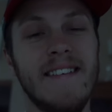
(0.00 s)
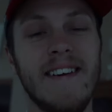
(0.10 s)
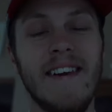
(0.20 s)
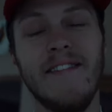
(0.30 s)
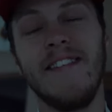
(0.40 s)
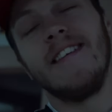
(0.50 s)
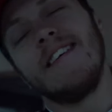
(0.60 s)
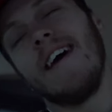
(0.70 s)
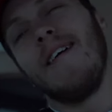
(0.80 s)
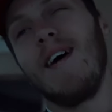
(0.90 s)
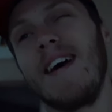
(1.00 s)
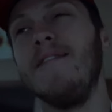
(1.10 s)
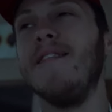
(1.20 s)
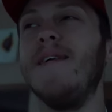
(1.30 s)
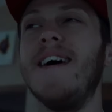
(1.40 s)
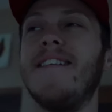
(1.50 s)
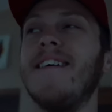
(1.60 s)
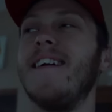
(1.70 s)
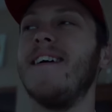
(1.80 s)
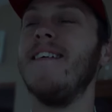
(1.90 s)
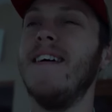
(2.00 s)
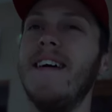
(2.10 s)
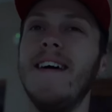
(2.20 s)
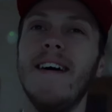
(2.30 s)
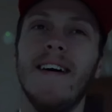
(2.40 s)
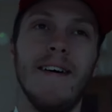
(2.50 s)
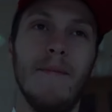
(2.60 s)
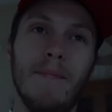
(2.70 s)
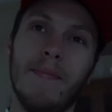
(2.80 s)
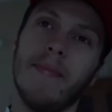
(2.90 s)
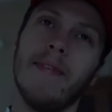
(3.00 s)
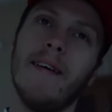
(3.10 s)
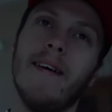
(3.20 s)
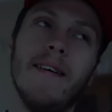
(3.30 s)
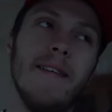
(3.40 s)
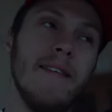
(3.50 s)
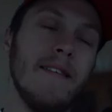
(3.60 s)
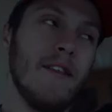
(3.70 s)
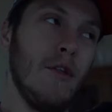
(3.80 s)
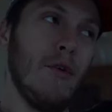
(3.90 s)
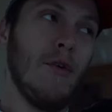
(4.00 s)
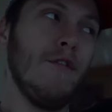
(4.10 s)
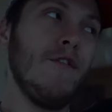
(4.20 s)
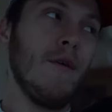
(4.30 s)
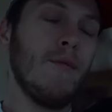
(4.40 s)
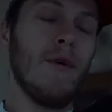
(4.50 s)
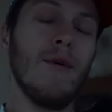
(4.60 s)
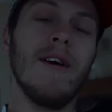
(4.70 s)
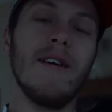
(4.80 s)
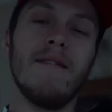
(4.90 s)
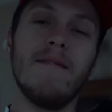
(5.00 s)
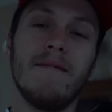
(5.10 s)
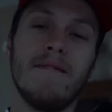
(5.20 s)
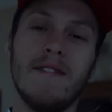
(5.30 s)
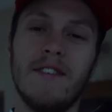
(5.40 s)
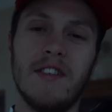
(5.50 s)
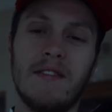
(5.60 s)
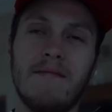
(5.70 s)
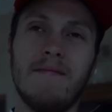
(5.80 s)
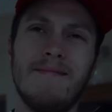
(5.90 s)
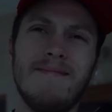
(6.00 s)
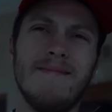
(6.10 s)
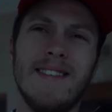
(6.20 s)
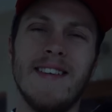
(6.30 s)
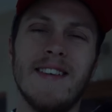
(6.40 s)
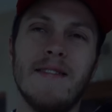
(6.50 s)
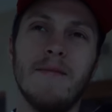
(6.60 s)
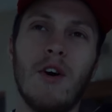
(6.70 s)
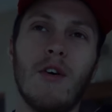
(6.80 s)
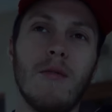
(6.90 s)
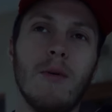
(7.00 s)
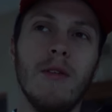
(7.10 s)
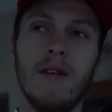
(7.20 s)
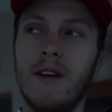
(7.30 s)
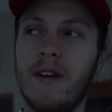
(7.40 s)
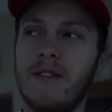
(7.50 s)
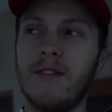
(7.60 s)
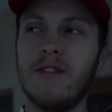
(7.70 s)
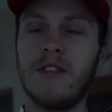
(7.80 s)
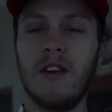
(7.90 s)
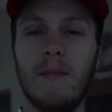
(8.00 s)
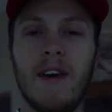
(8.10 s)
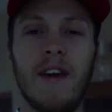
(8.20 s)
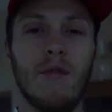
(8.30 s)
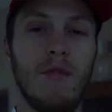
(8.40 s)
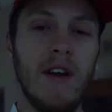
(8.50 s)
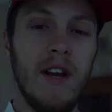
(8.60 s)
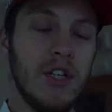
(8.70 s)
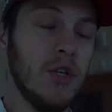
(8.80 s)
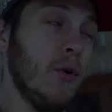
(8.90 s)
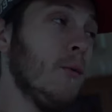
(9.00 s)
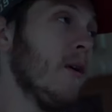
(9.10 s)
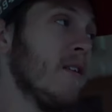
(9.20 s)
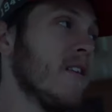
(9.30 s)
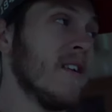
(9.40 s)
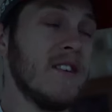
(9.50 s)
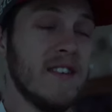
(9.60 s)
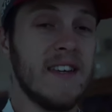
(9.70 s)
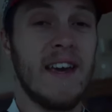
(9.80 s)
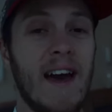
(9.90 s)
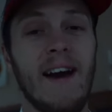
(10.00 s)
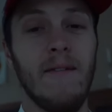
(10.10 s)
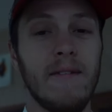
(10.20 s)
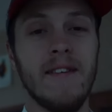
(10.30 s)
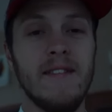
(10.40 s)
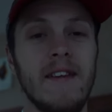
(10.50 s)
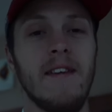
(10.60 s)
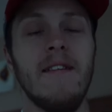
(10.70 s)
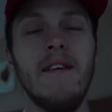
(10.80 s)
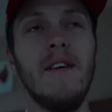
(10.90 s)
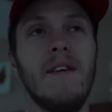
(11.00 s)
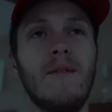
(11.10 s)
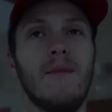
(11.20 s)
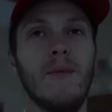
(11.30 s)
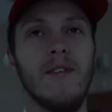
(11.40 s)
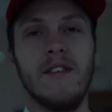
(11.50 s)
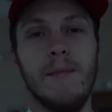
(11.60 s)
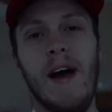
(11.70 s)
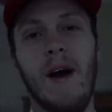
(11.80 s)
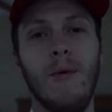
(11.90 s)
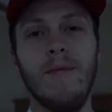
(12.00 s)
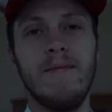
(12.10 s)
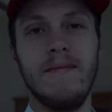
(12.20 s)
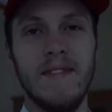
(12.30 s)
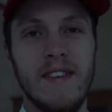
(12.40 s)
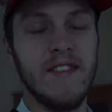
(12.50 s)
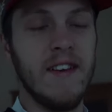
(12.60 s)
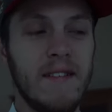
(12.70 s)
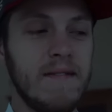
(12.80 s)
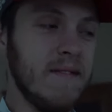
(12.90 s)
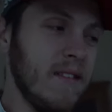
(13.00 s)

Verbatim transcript: I'd love to just get back into bed right now. Um, and the thought of foam rolling just yeah, it seems horrible. So I'm just going to make it a really short one and then just get out because then once I'm out, that's it.